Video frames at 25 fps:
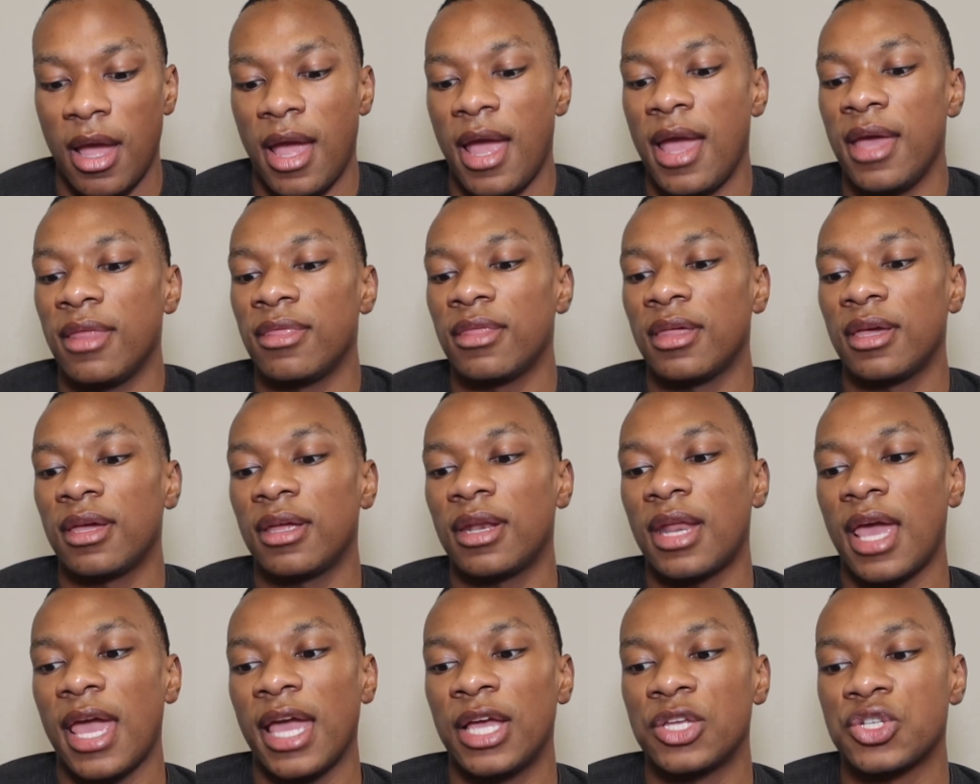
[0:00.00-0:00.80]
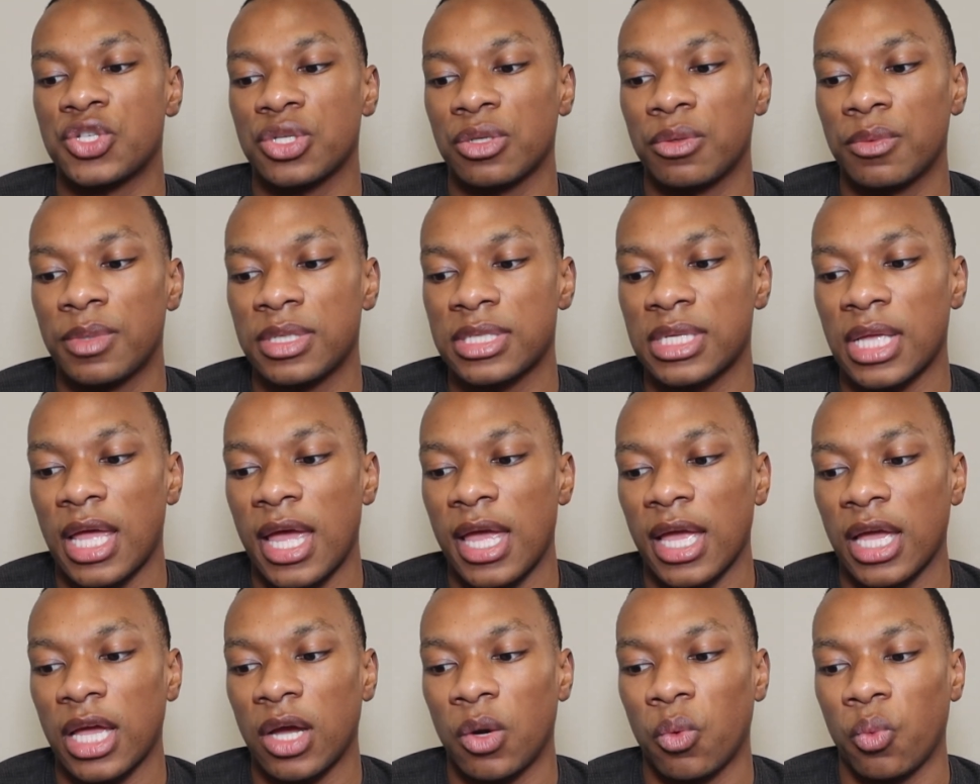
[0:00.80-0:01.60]
And then Angela was
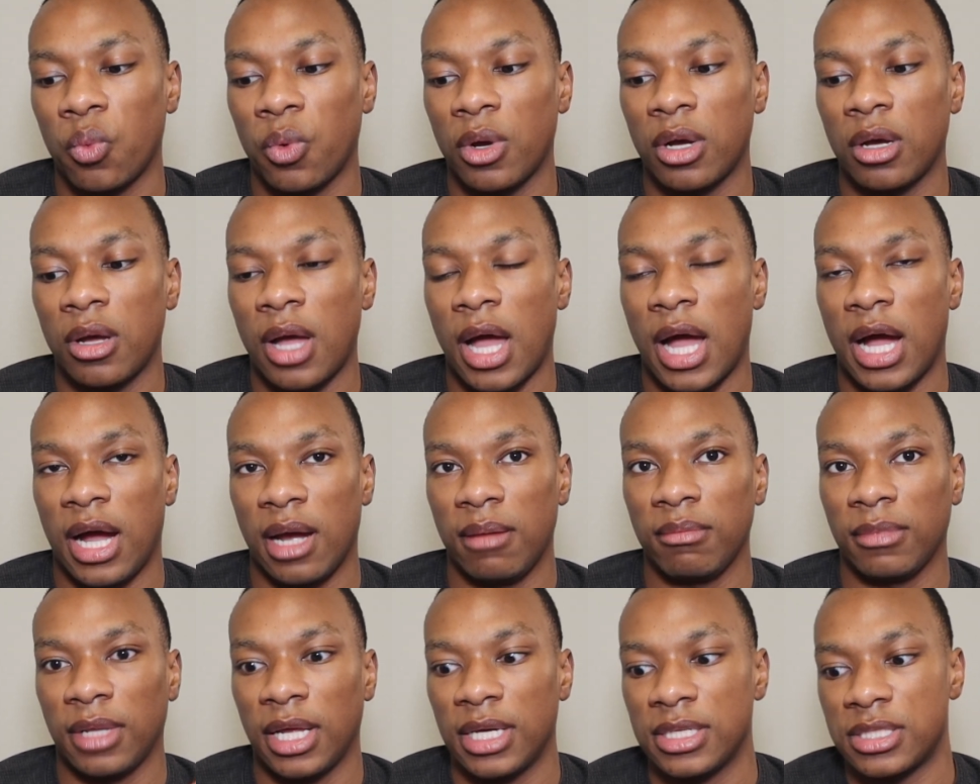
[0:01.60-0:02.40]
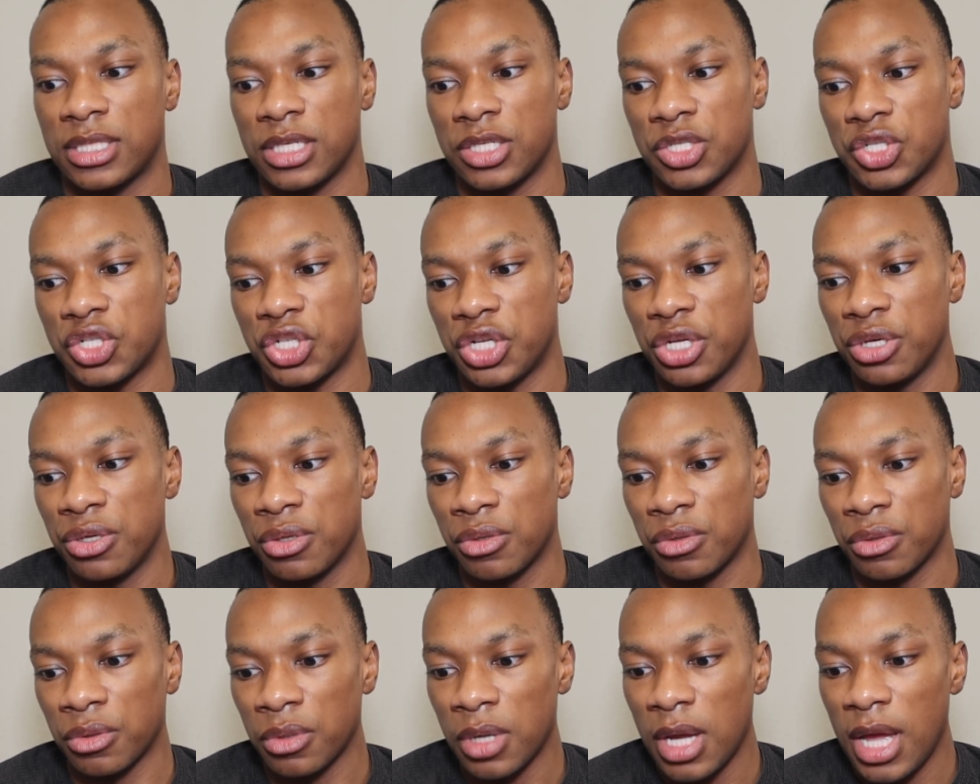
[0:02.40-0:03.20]
like, well, I'm licensed
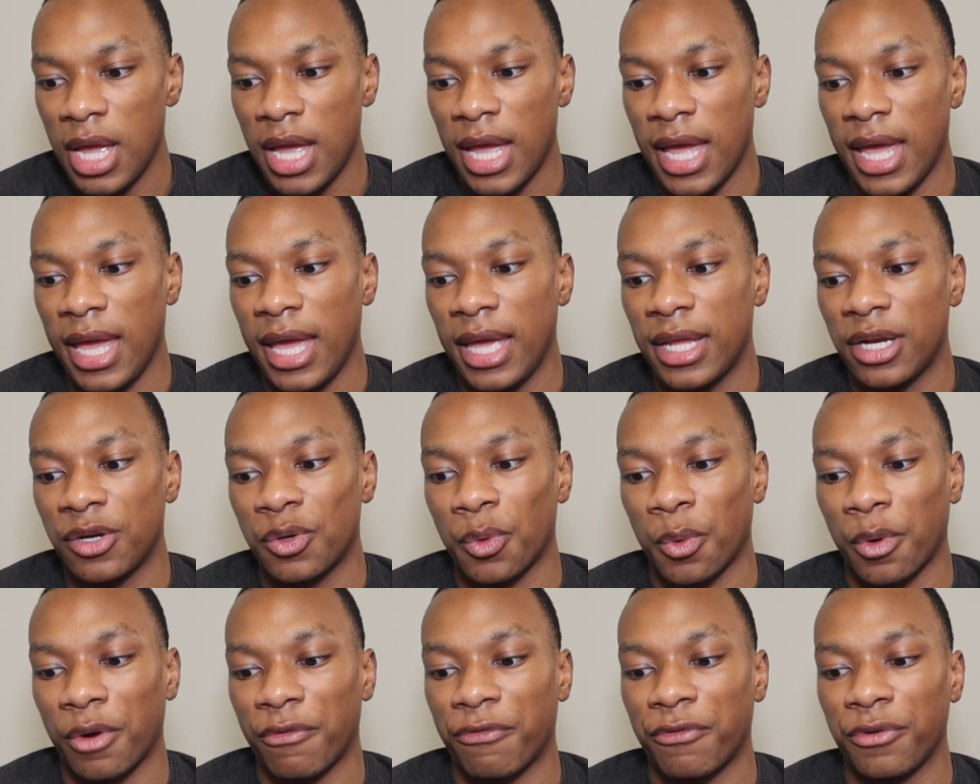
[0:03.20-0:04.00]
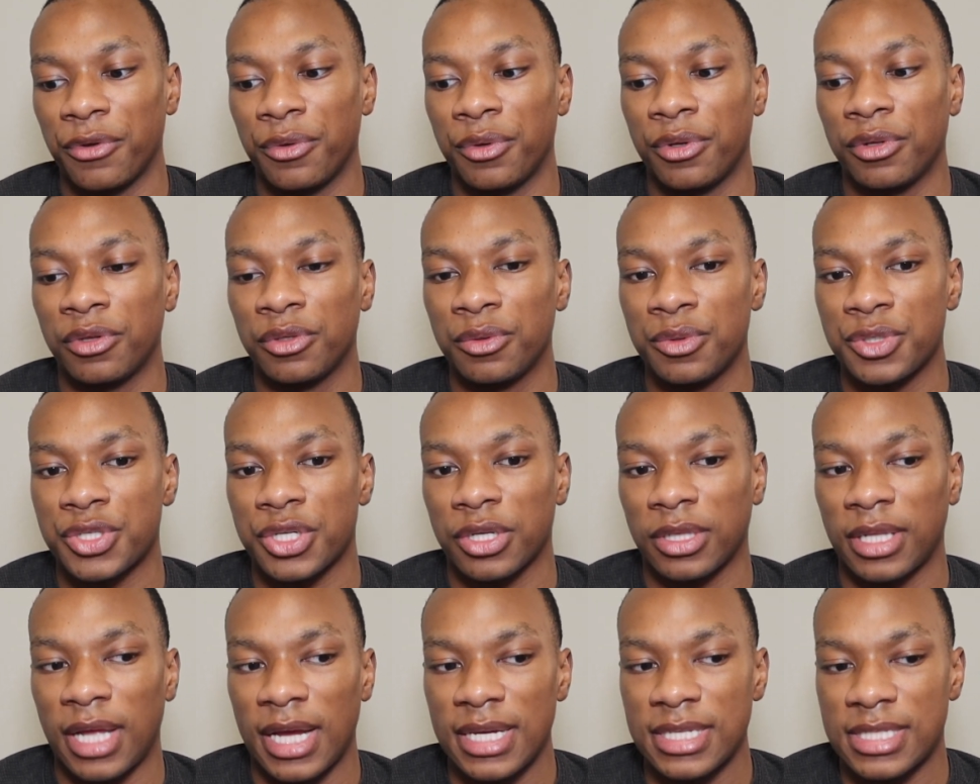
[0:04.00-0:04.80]
too, and in order for you to lose
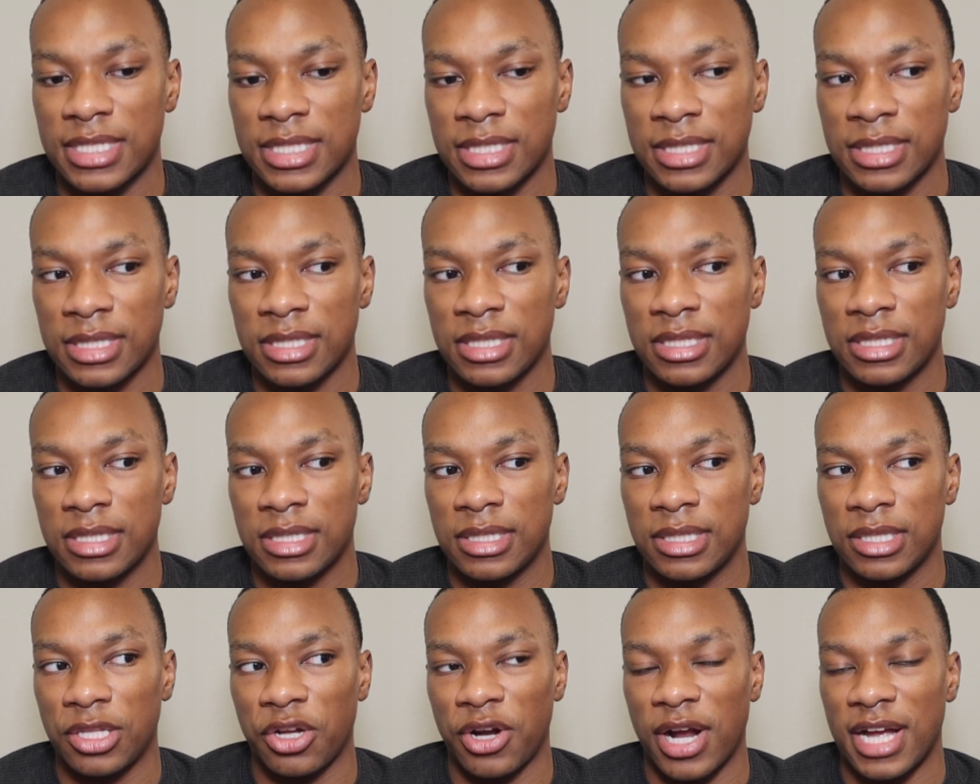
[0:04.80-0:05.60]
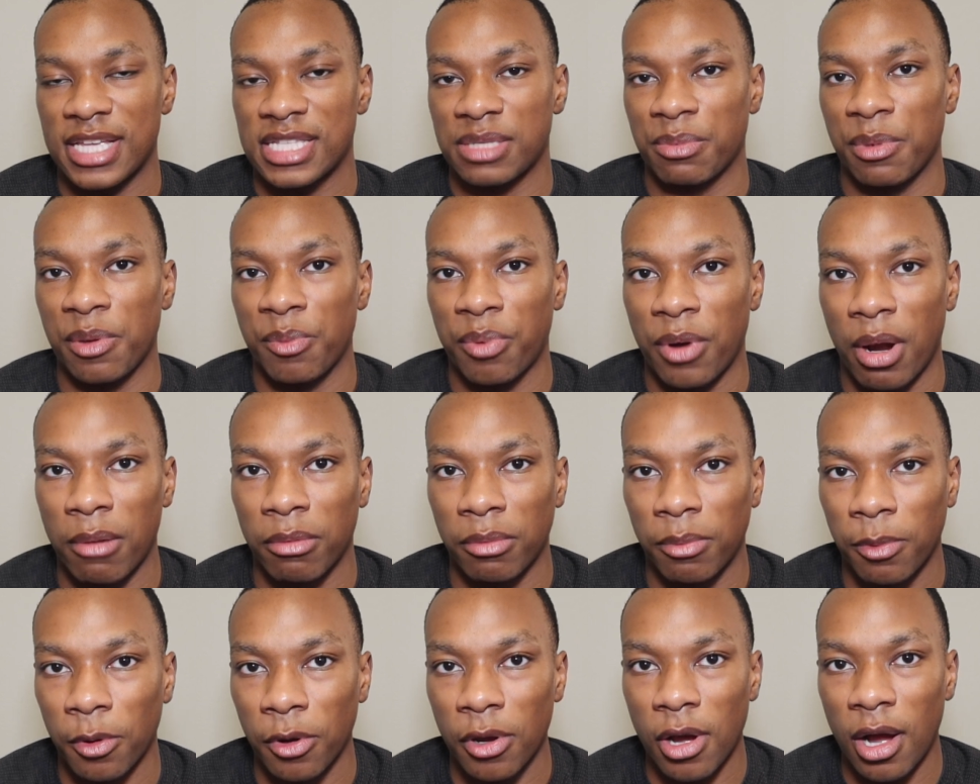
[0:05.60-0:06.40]
your license, there has to be
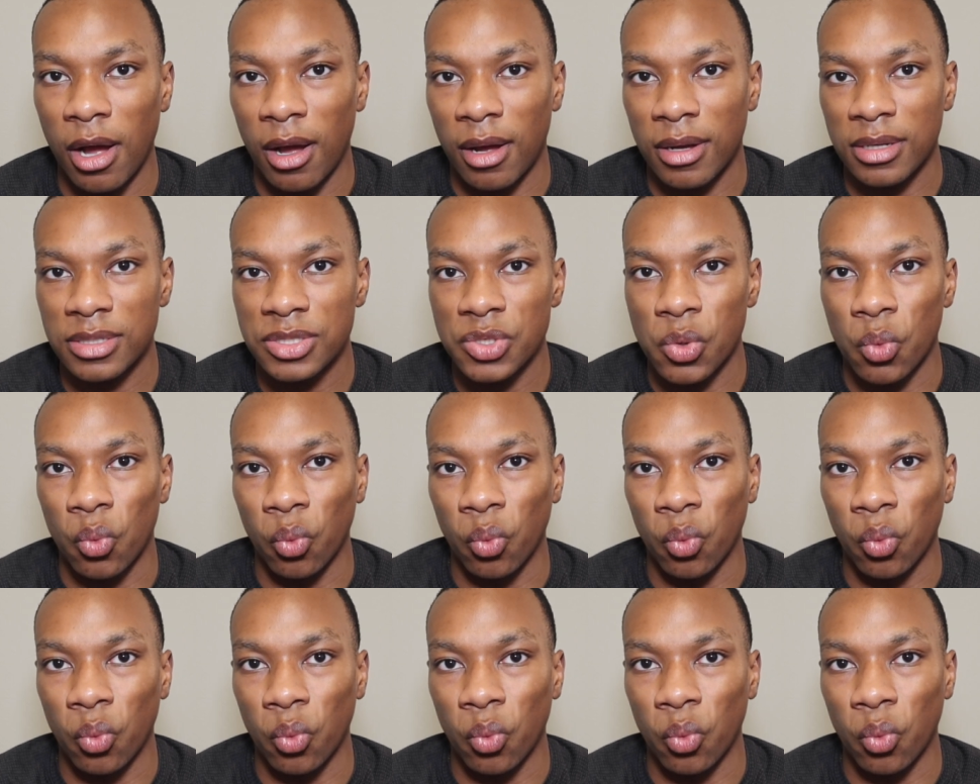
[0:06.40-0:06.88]
probable cause.